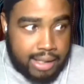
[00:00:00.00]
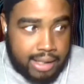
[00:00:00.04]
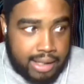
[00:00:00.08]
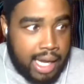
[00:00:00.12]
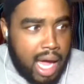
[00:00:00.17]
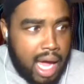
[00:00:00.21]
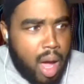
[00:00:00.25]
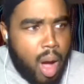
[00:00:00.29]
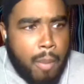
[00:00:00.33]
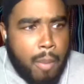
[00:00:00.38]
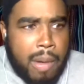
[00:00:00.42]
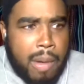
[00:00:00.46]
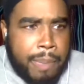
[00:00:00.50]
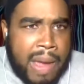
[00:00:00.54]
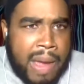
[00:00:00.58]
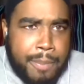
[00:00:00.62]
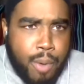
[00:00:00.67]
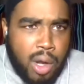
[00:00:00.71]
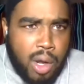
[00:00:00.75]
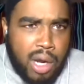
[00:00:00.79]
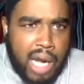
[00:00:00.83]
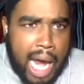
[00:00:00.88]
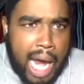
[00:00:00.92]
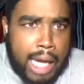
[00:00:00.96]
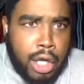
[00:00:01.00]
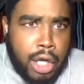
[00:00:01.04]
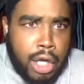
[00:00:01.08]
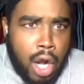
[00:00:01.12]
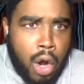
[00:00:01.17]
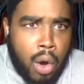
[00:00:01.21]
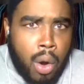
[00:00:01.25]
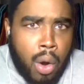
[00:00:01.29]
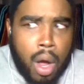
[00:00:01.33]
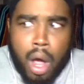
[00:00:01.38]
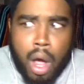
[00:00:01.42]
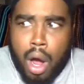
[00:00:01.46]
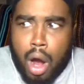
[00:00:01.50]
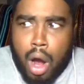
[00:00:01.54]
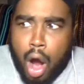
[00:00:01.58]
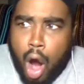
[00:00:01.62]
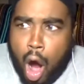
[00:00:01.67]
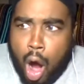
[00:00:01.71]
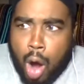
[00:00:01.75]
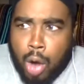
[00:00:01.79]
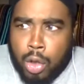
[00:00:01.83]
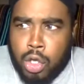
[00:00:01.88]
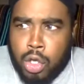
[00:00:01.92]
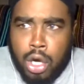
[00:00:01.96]
But people are like,
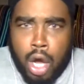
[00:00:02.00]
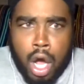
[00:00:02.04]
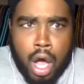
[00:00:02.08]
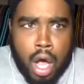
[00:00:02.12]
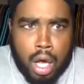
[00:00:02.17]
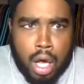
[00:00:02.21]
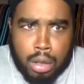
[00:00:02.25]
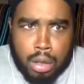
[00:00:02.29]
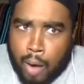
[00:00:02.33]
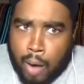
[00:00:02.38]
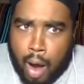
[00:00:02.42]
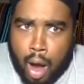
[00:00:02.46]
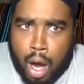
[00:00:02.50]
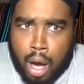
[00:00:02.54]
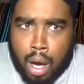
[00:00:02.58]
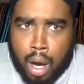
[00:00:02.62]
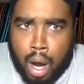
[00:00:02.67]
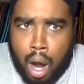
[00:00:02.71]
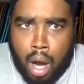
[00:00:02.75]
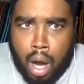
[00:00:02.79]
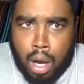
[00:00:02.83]
oh,